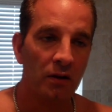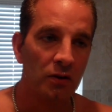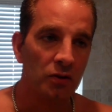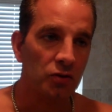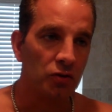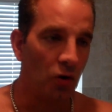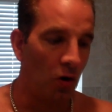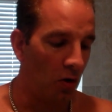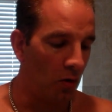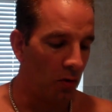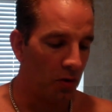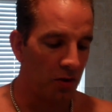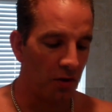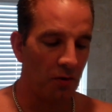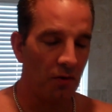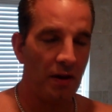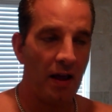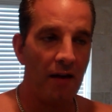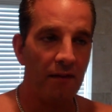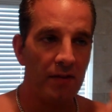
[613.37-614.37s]
So you
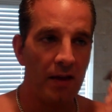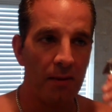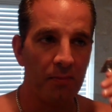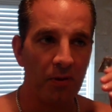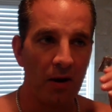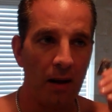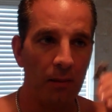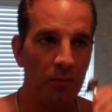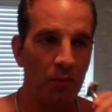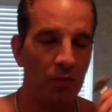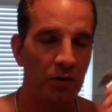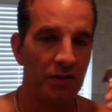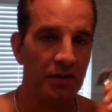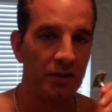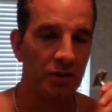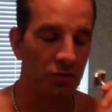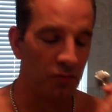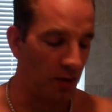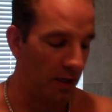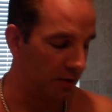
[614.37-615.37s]
don't have that problem with
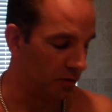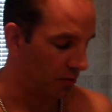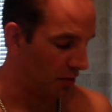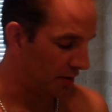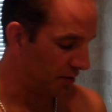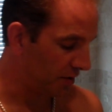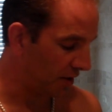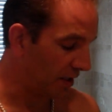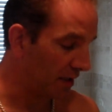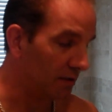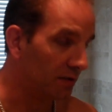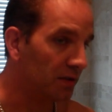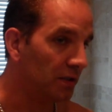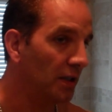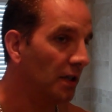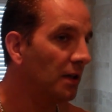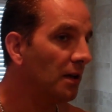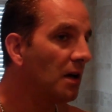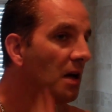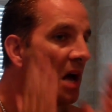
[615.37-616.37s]
this razor. As you can
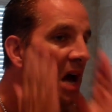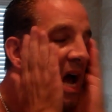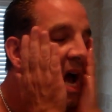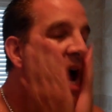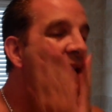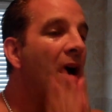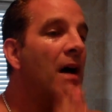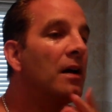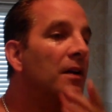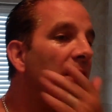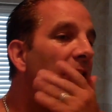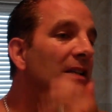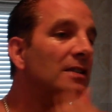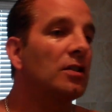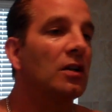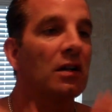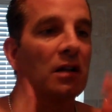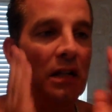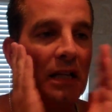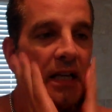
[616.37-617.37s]
see,
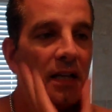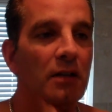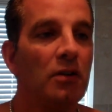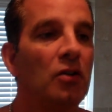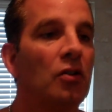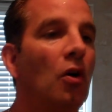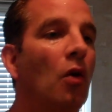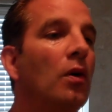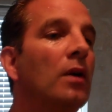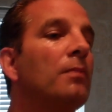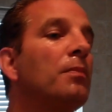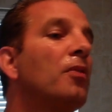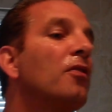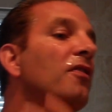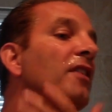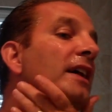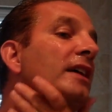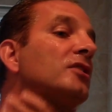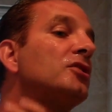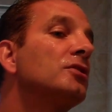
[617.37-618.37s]
nice and clean, no
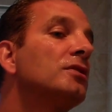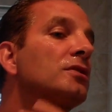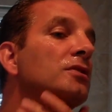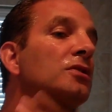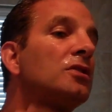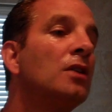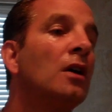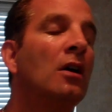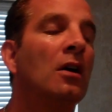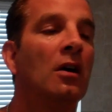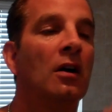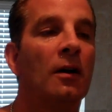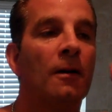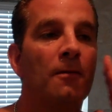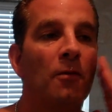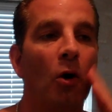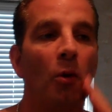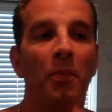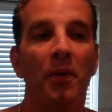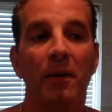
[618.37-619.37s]
imperfections,
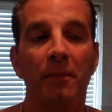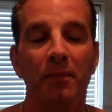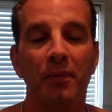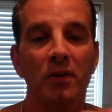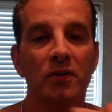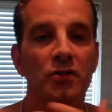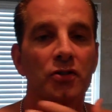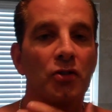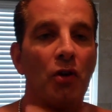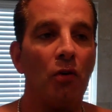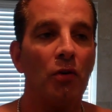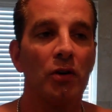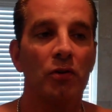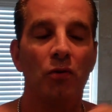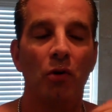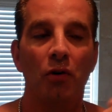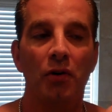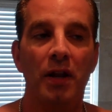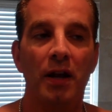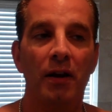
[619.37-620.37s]
no pimples, no
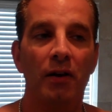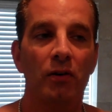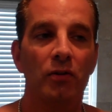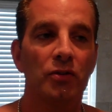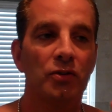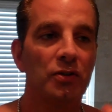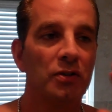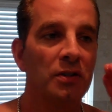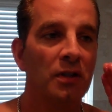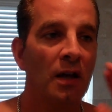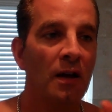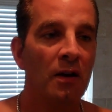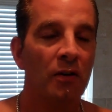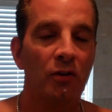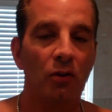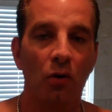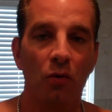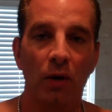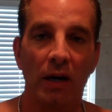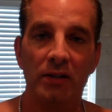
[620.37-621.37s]
ingrown hairs,
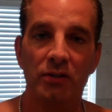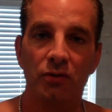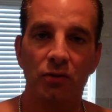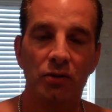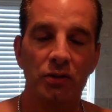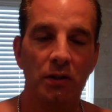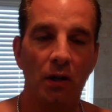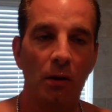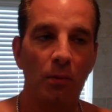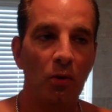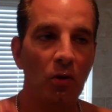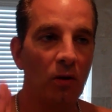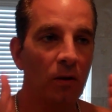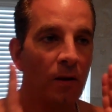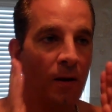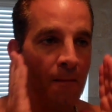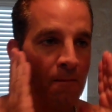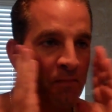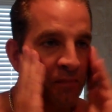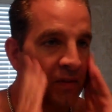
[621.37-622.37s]
no razor
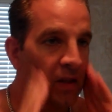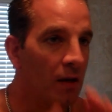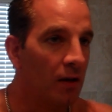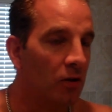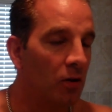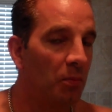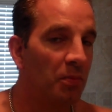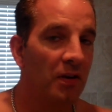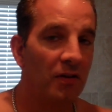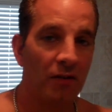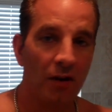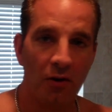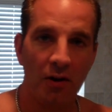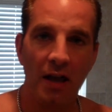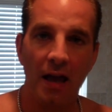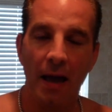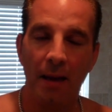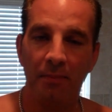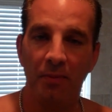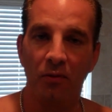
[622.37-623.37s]
stubble. You'll be
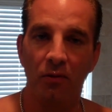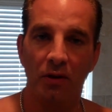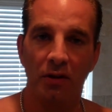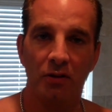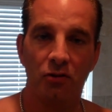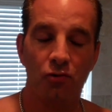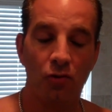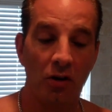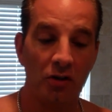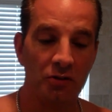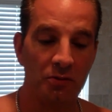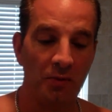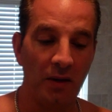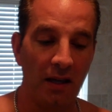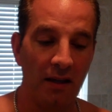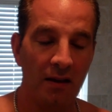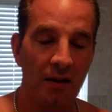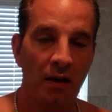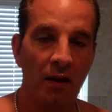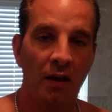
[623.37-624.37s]
very happy with it, trust me.